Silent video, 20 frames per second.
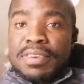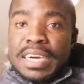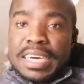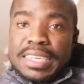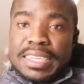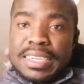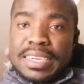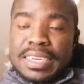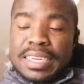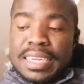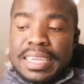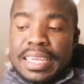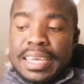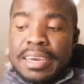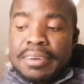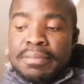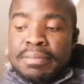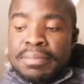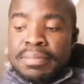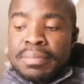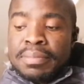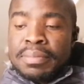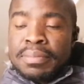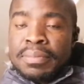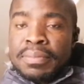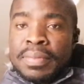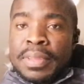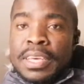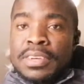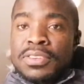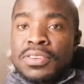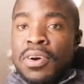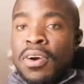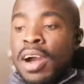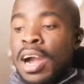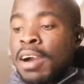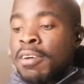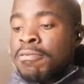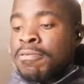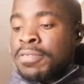fast. Yeah. So
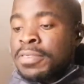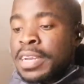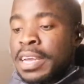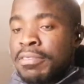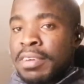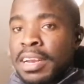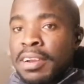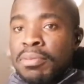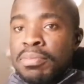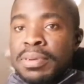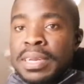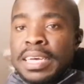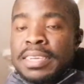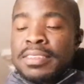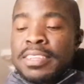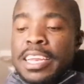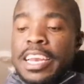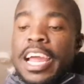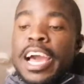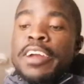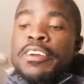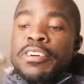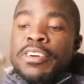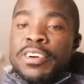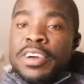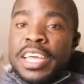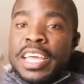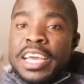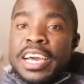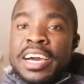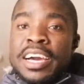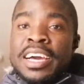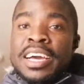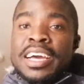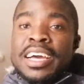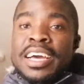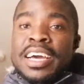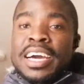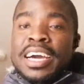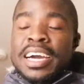I've developed a scenario here
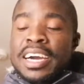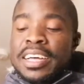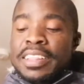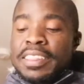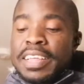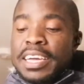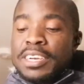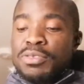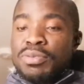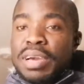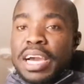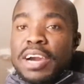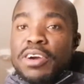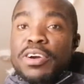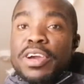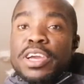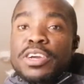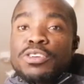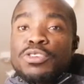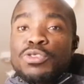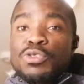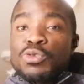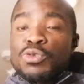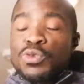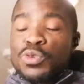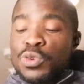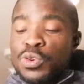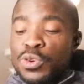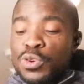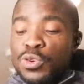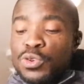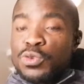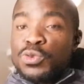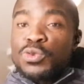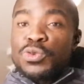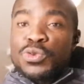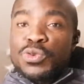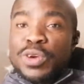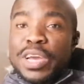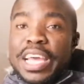that we are going to
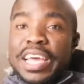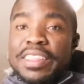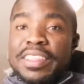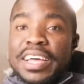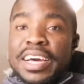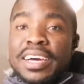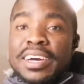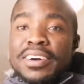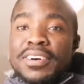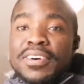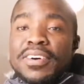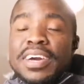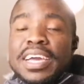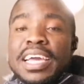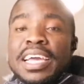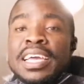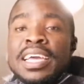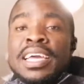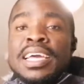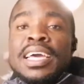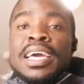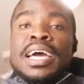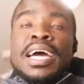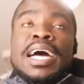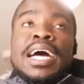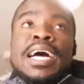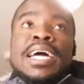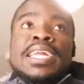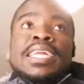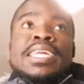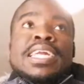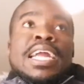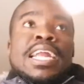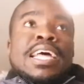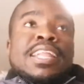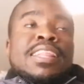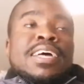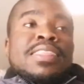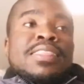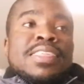do together. Okay. And
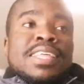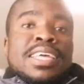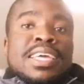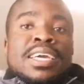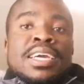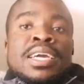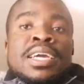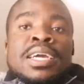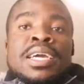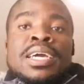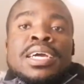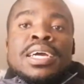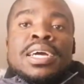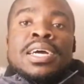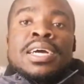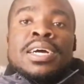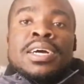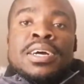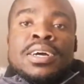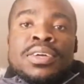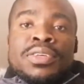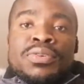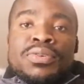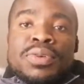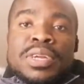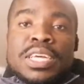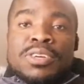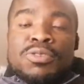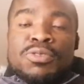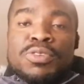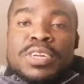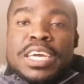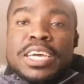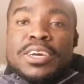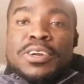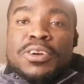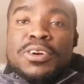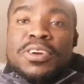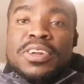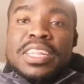another thing, you need to
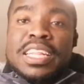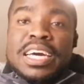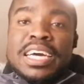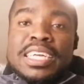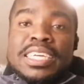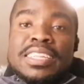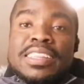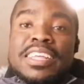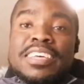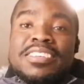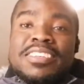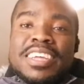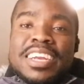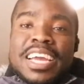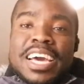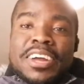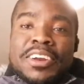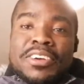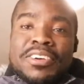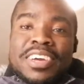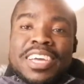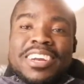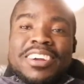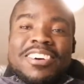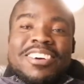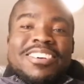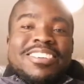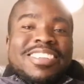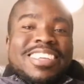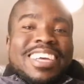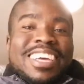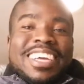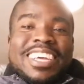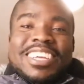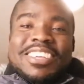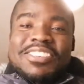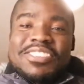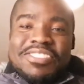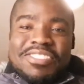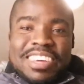take note that the scenario in OSCE
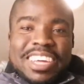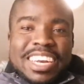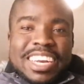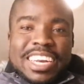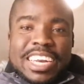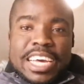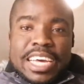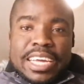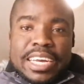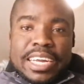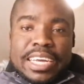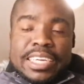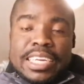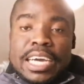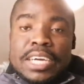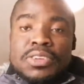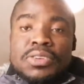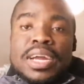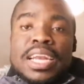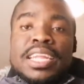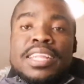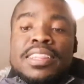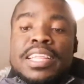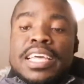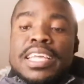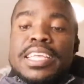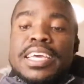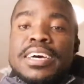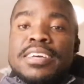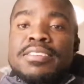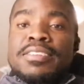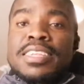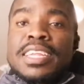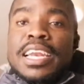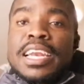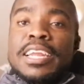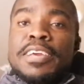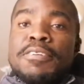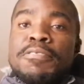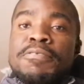is very direct. Actually, they just
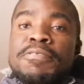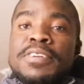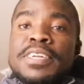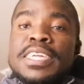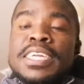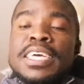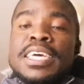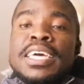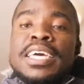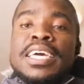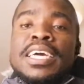lift